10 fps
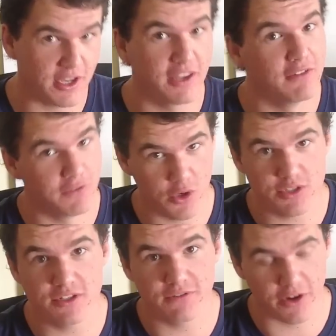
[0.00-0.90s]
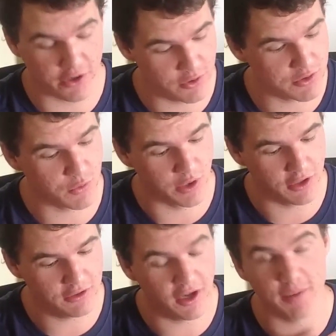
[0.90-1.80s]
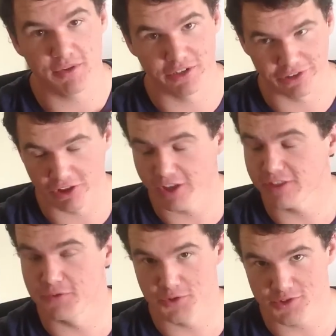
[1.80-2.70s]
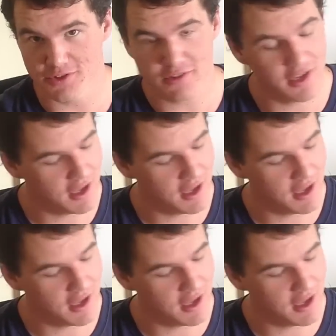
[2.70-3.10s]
and the voices are very good as well. I particularly like the voices.